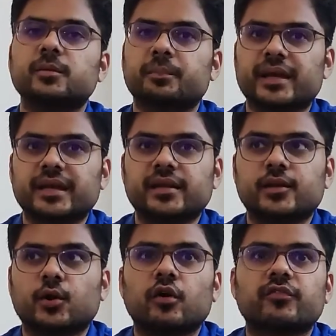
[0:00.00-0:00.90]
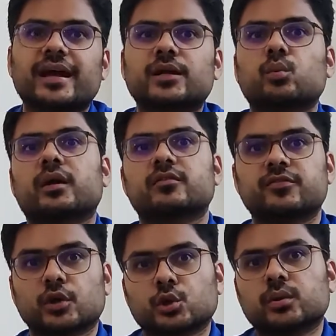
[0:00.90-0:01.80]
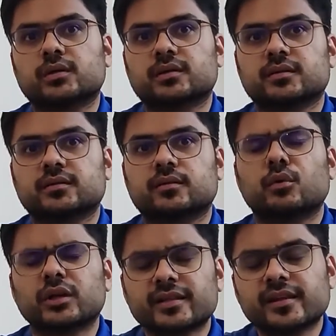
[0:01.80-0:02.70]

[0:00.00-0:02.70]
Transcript: the pain of that one follower? What are